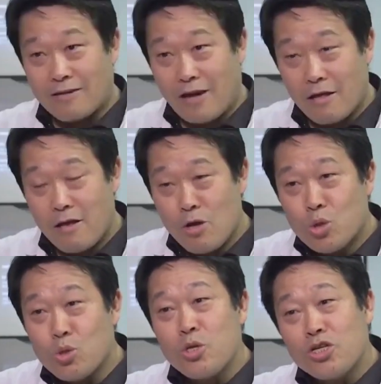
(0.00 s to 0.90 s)
This gives
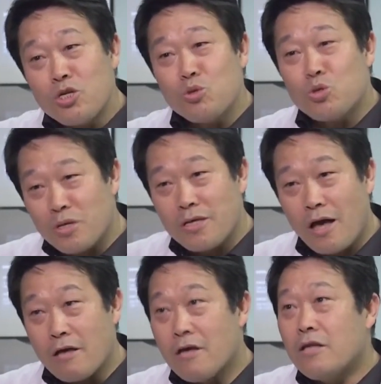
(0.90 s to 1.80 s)
me more time to
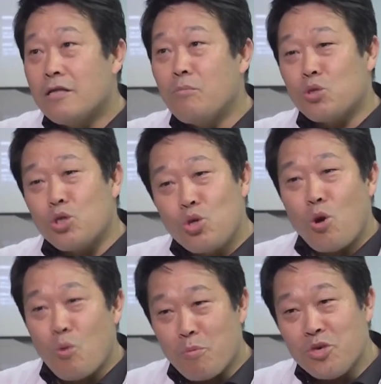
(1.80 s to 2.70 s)
attend to other
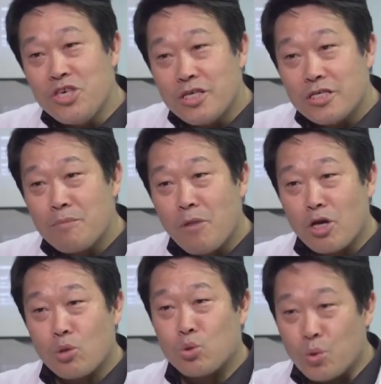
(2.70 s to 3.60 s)
patients and do
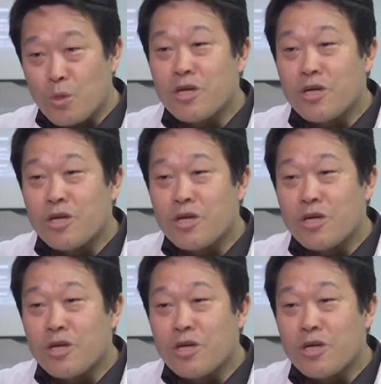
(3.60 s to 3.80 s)
research.